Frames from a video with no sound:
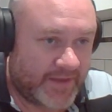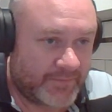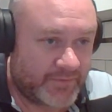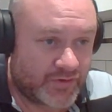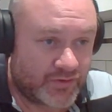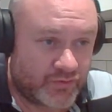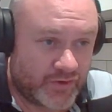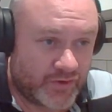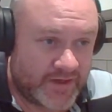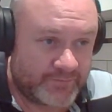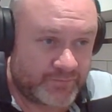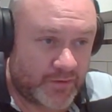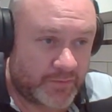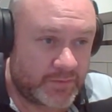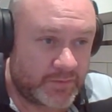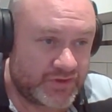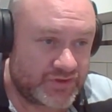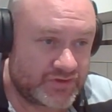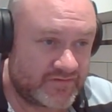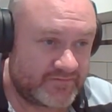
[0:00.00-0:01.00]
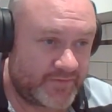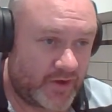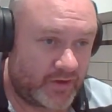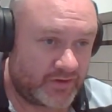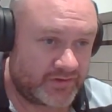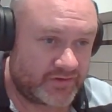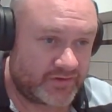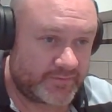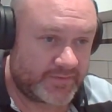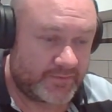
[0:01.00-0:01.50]
Cameron Green probably should have
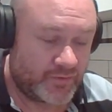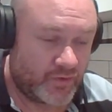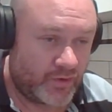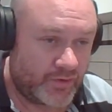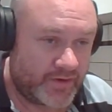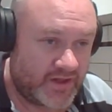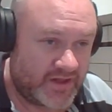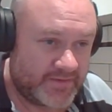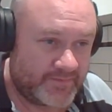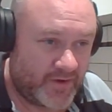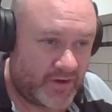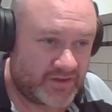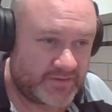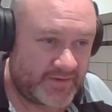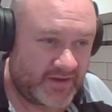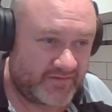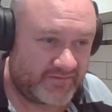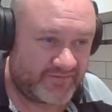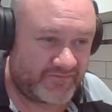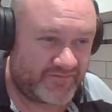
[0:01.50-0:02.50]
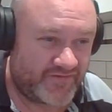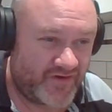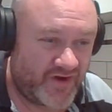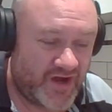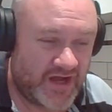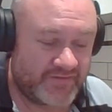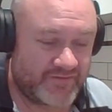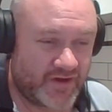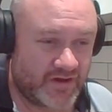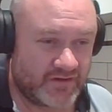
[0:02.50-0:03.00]
bowled a little bit more. He only bowled about
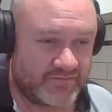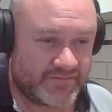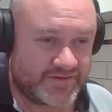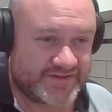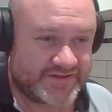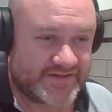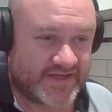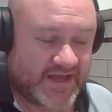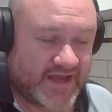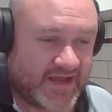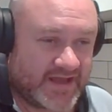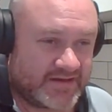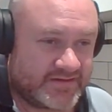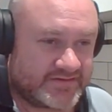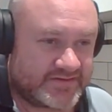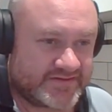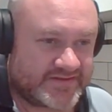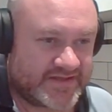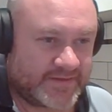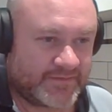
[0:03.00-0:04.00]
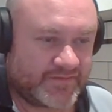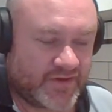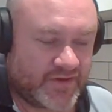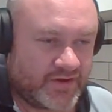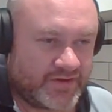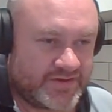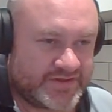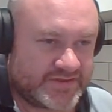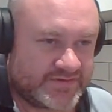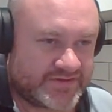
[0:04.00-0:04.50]
5 overs, and some of
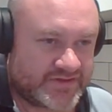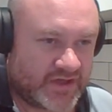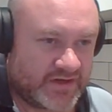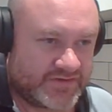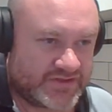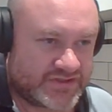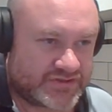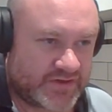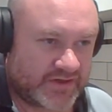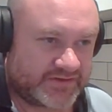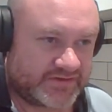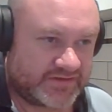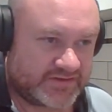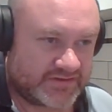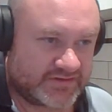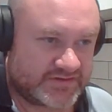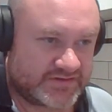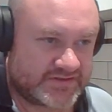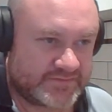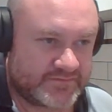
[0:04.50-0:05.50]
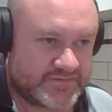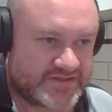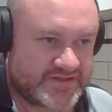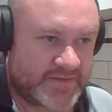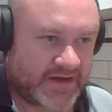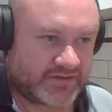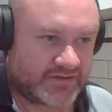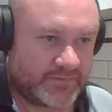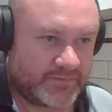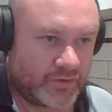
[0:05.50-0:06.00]
those he was kind of instructed to
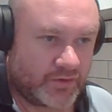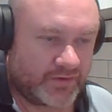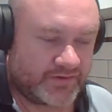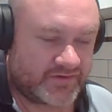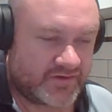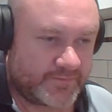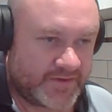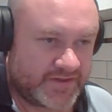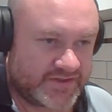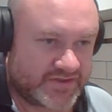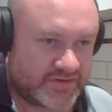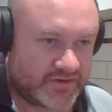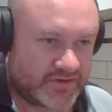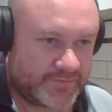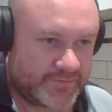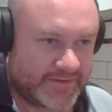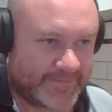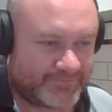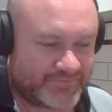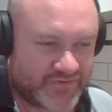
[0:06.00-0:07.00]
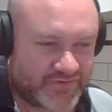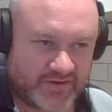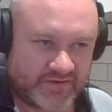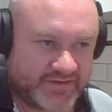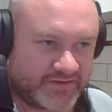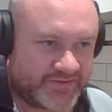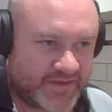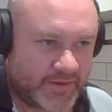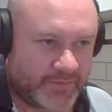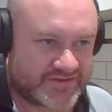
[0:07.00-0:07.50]
smack the ball into the pitch a little bit.
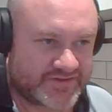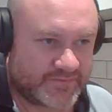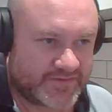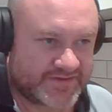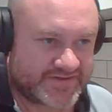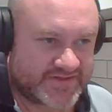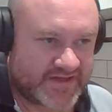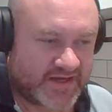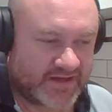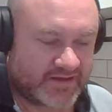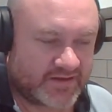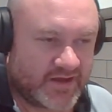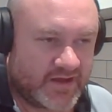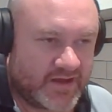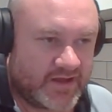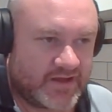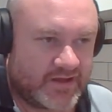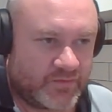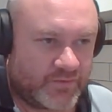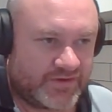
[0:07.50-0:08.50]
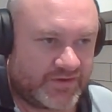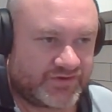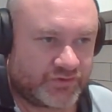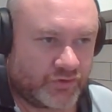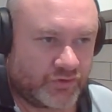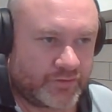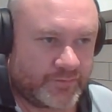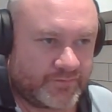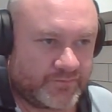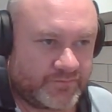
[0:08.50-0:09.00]
I think that was a mistake. We
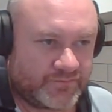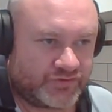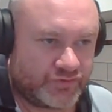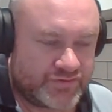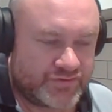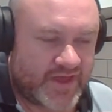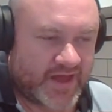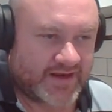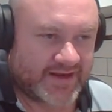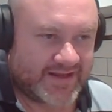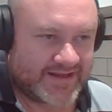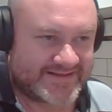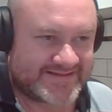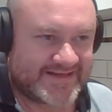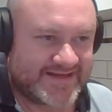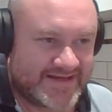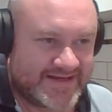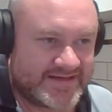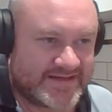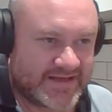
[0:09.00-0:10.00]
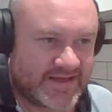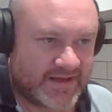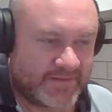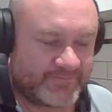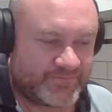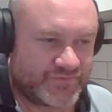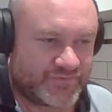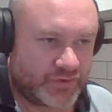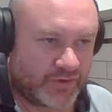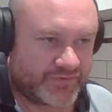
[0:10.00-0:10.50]
saw them do that against
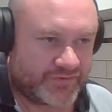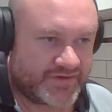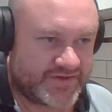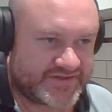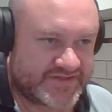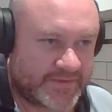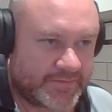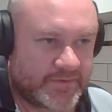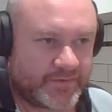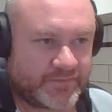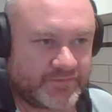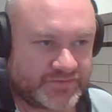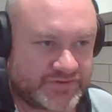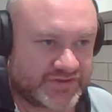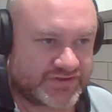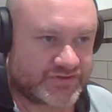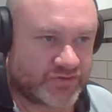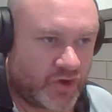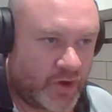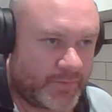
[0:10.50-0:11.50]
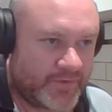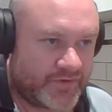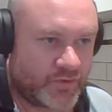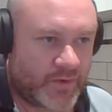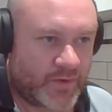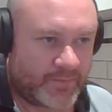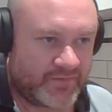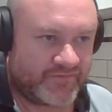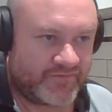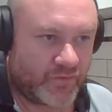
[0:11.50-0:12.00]
India, not this summer just gone, but
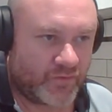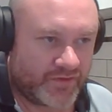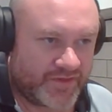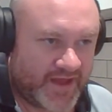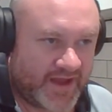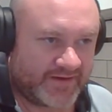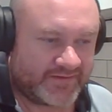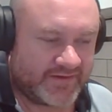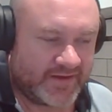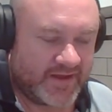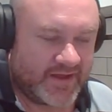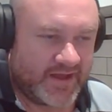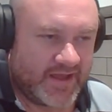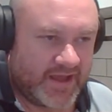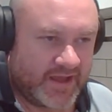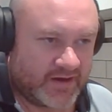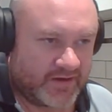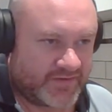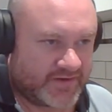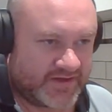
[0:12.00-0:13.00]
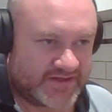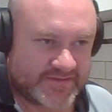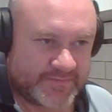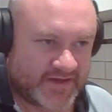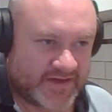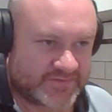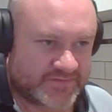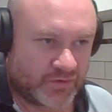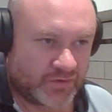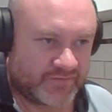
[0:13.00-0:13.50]
the one before that. And I think he's a
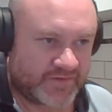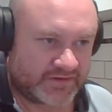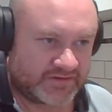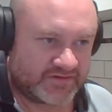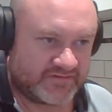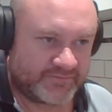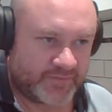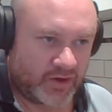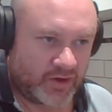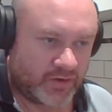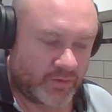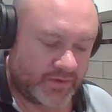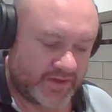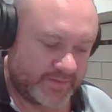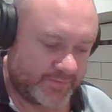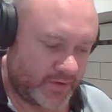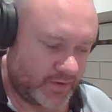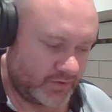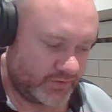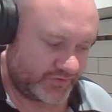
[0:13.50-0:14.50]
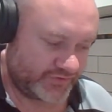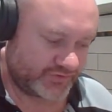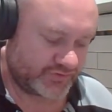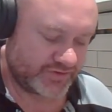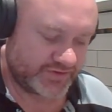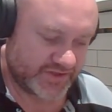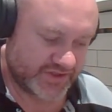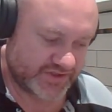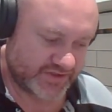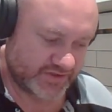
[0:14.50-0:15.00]
much more effective bowler when he bowls
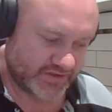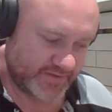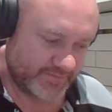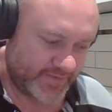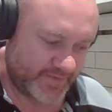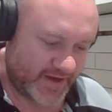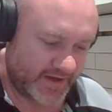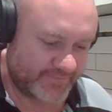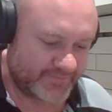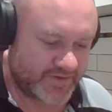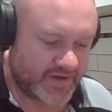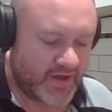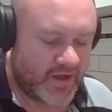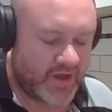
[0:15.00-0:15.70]
traditionally. But